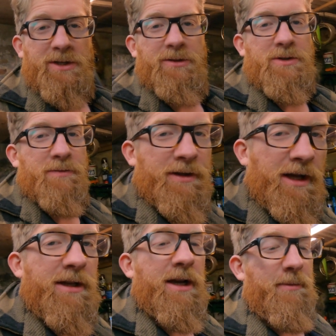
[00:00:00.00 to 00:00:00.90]
a solution for
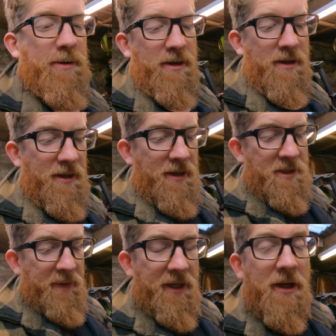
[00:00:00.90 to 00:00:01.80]
that yet. But
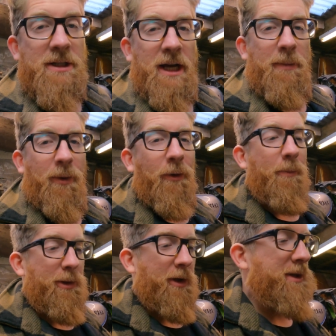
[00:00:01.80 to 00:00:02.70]
it's been a good time
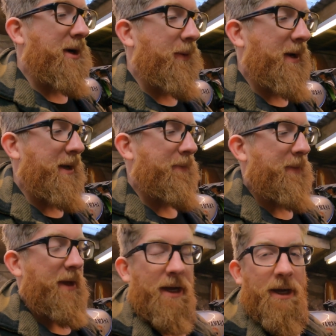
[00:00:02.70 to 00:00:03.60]
home plodding away.
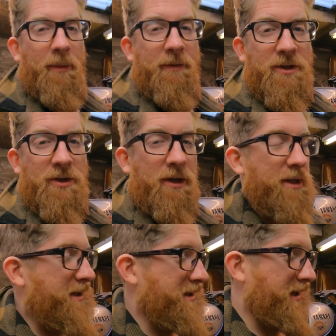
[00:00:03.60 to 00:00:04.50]
I've enjoyed
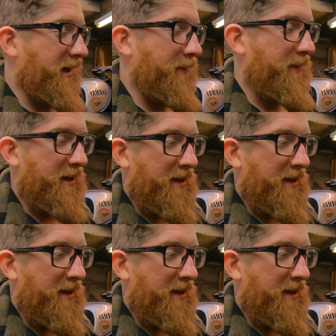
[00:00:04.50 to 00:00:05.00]
it this time.